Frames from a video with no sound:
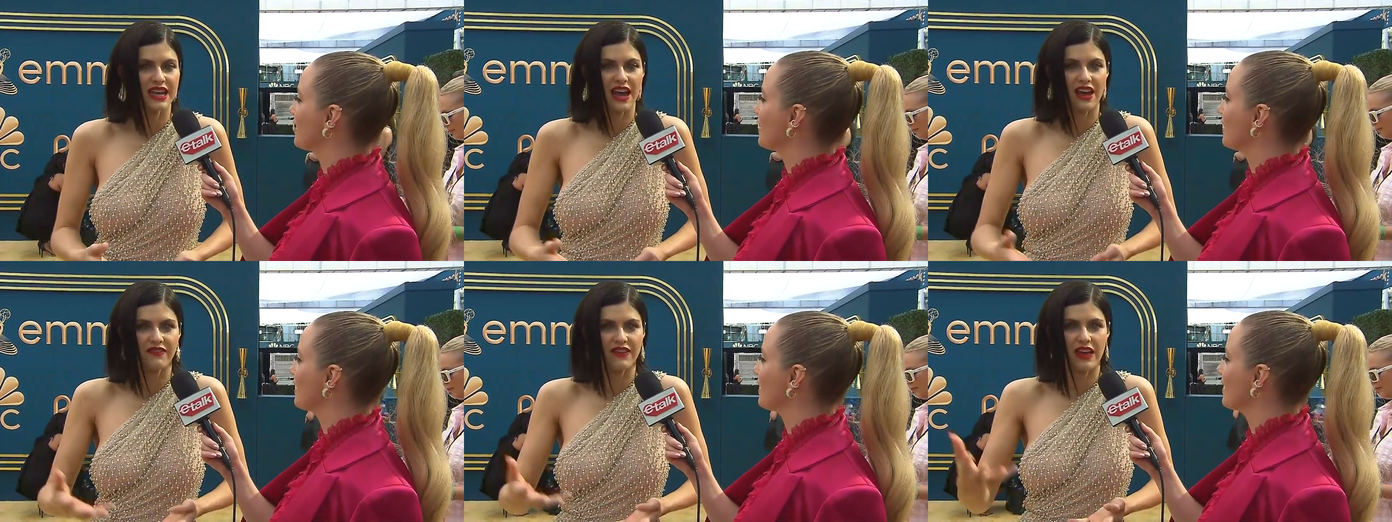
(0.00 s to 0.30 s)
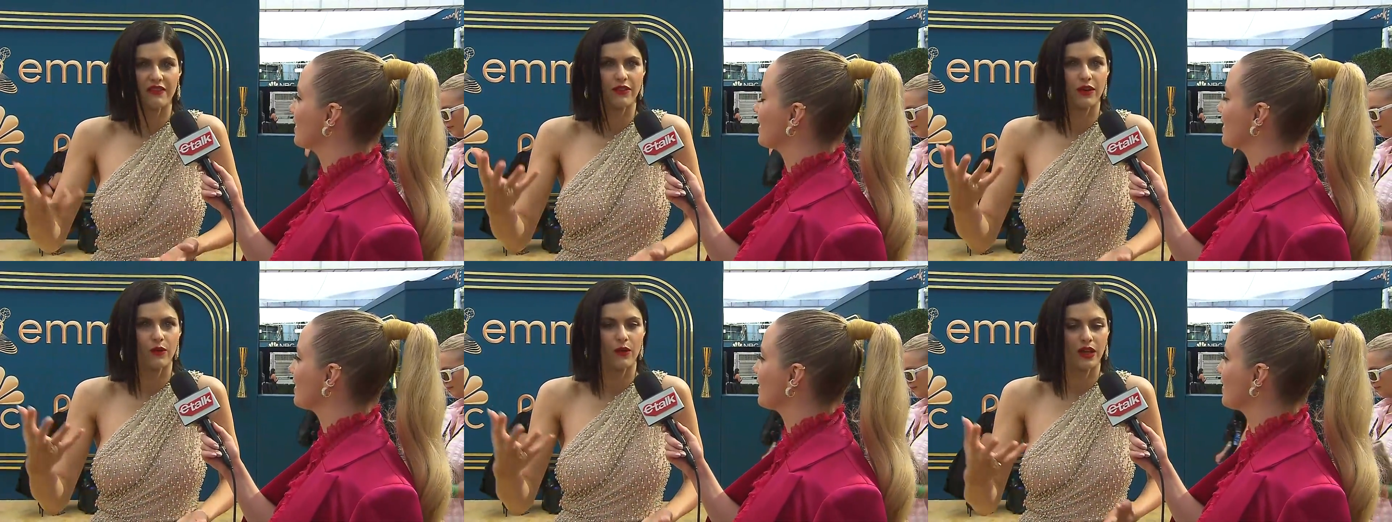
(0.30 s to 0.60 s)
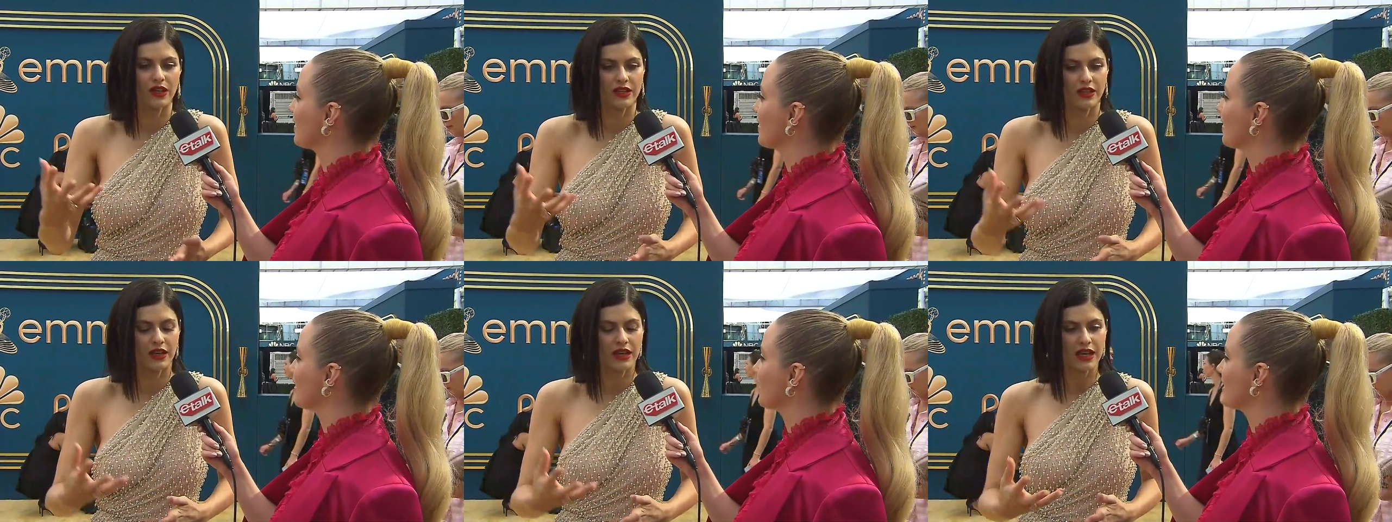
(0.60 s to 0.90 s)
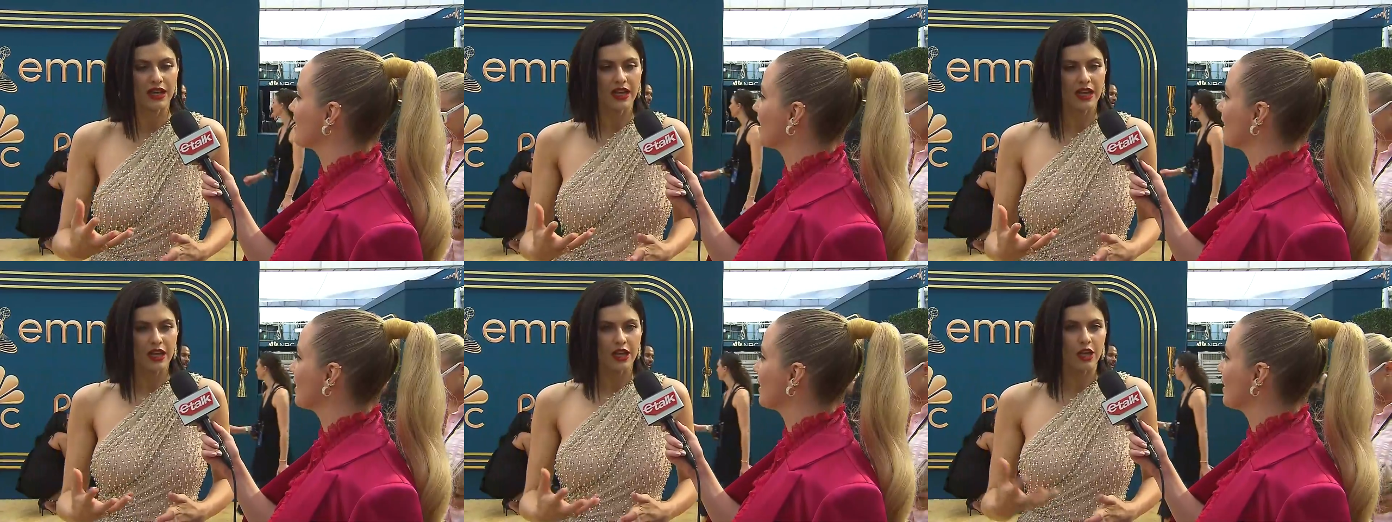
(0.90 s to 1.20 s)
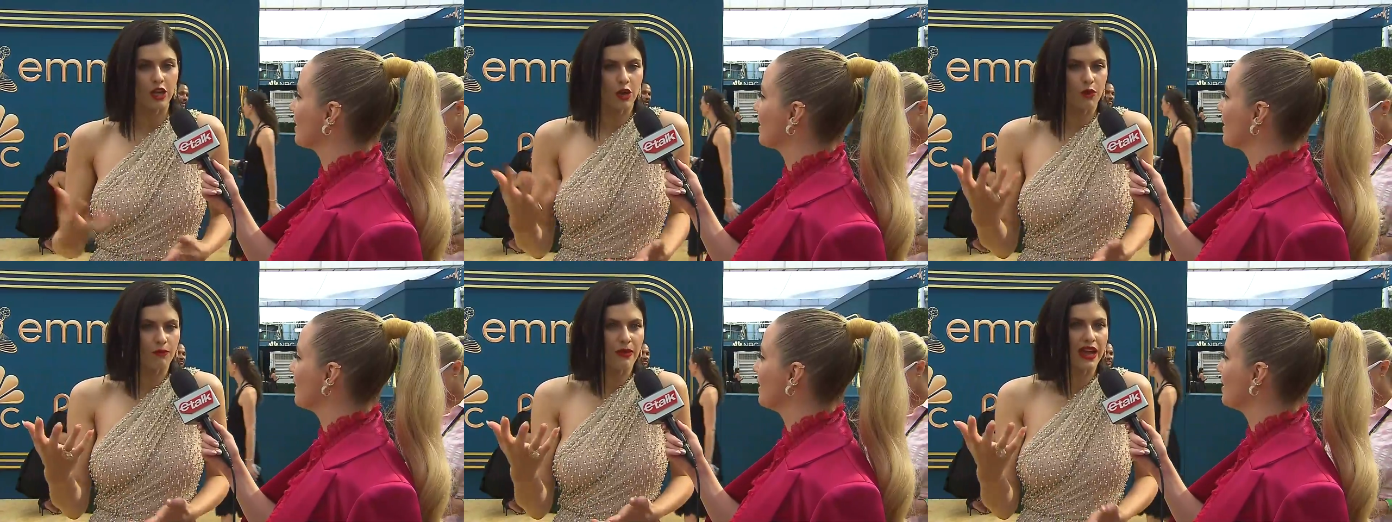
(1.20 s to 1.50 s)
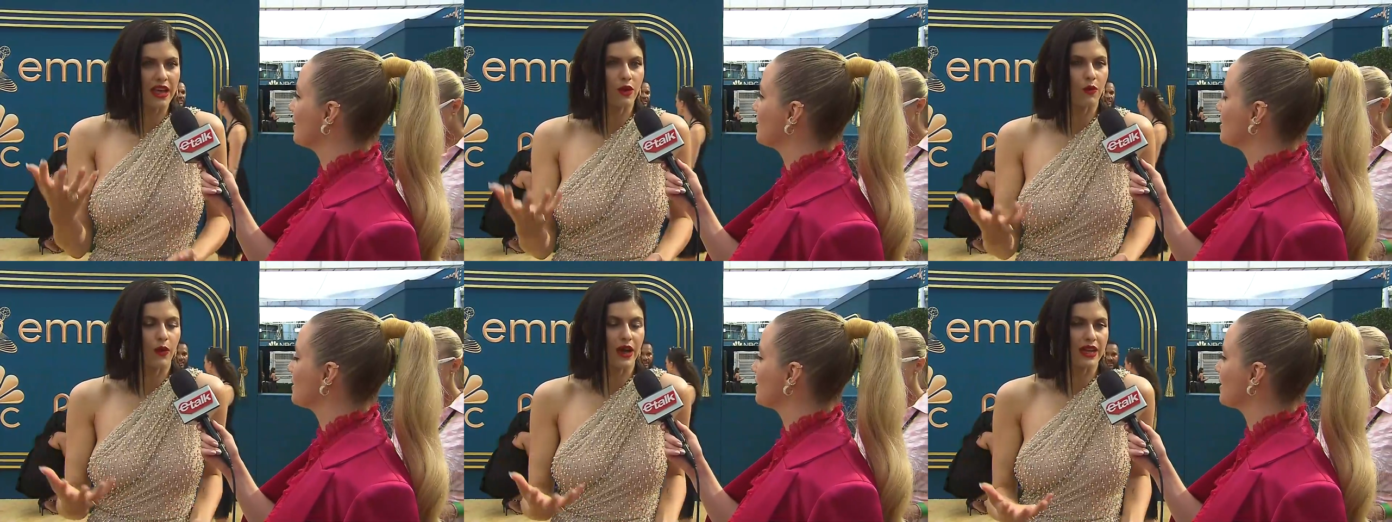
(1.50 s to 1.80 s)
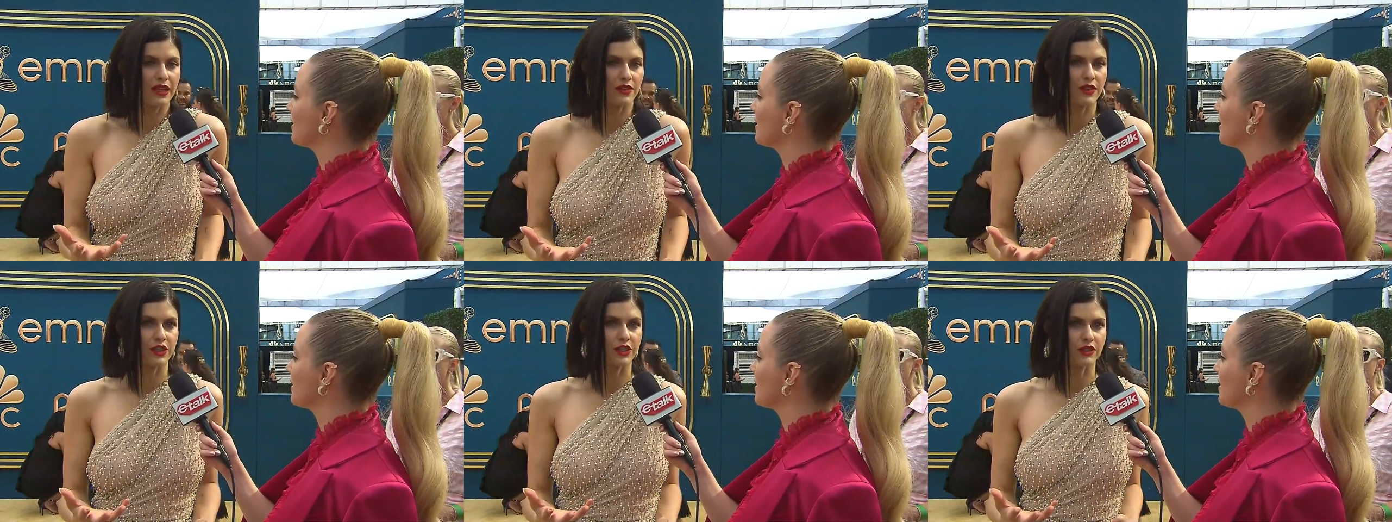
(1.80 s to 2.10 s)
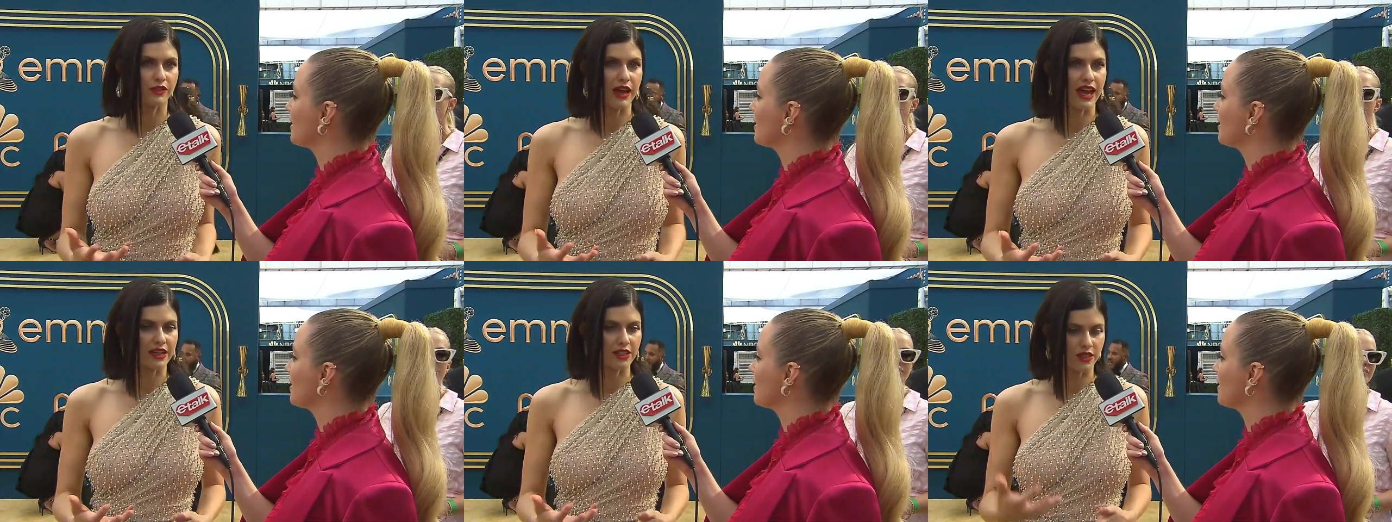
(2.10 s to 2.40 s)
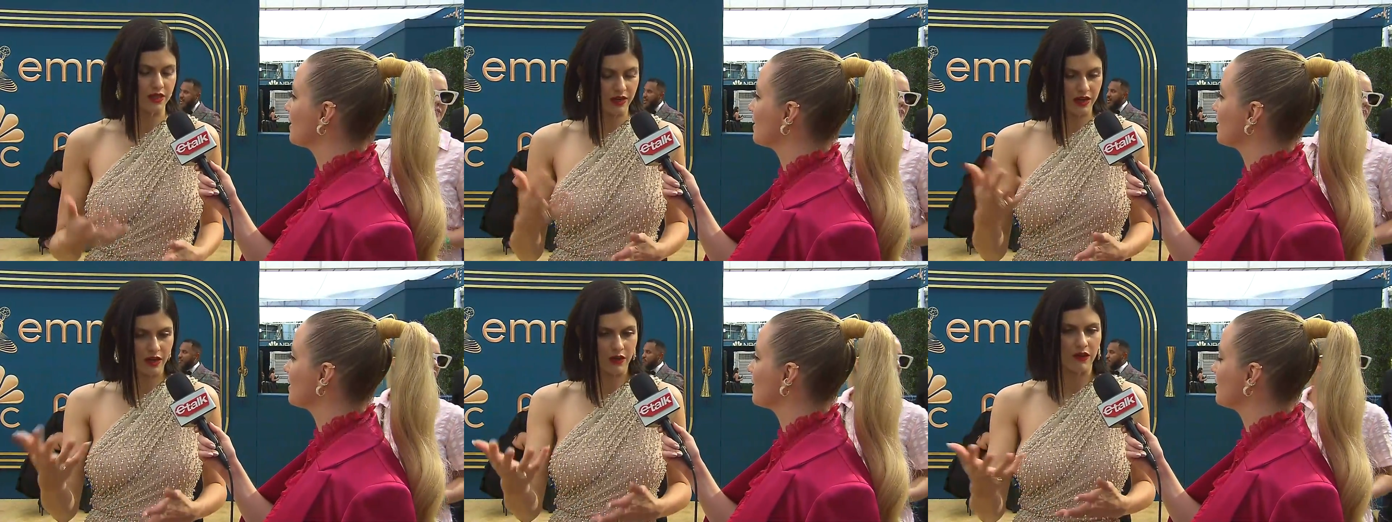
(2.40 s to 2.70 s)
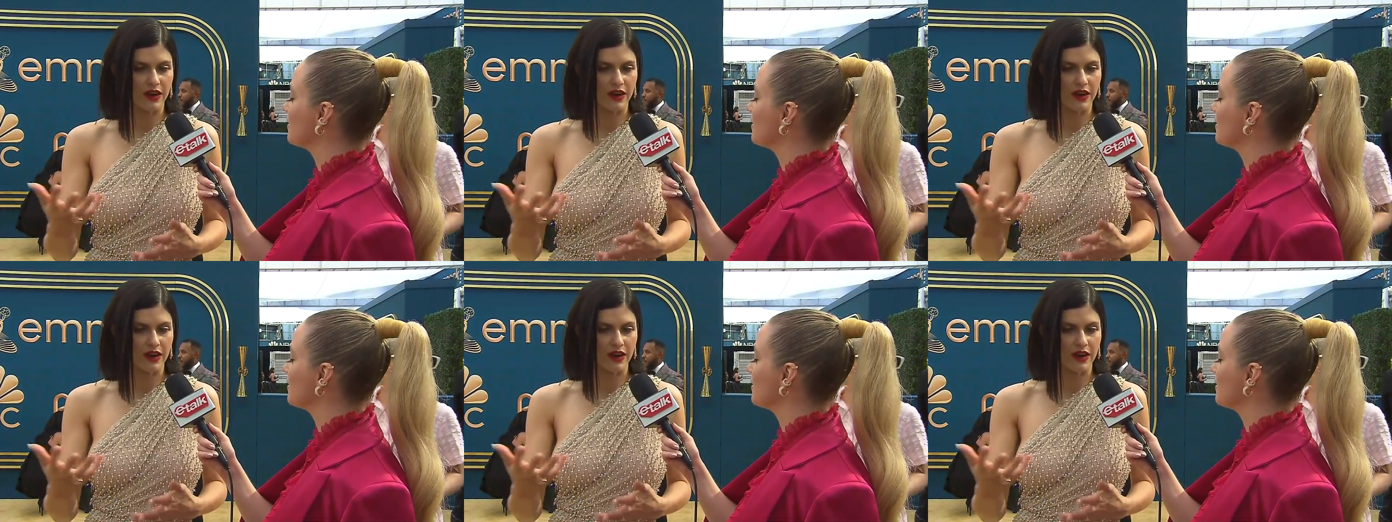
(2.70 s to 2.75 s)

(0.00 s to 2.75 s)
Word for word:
Speaker 1: and to have everyone, you know, Mike White, the director